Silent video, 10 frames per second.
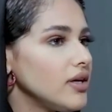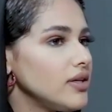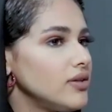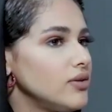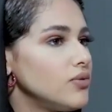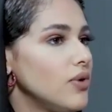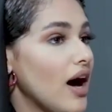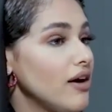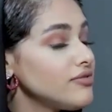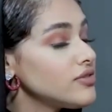You
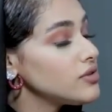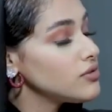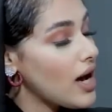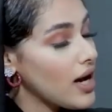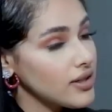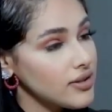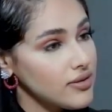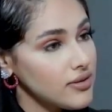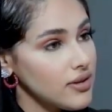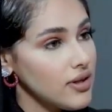have to
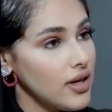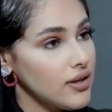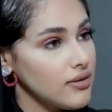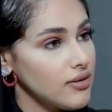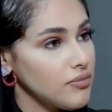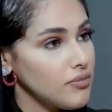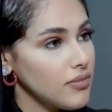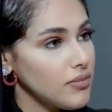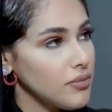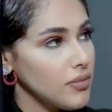act and
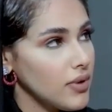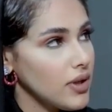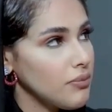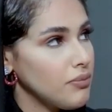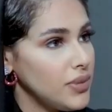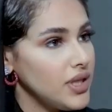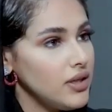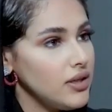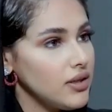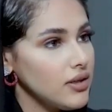
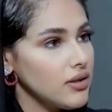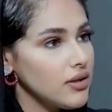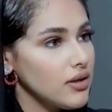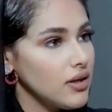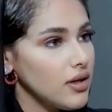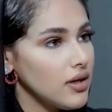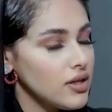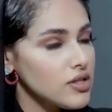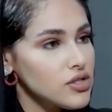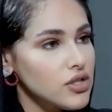be
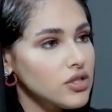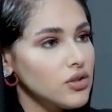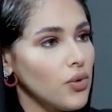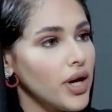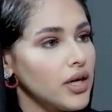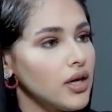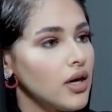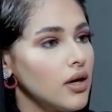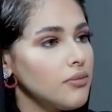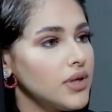in a certain way,
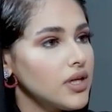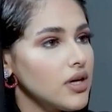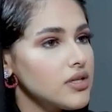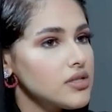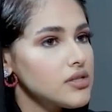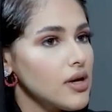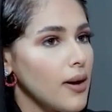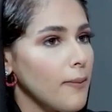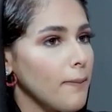because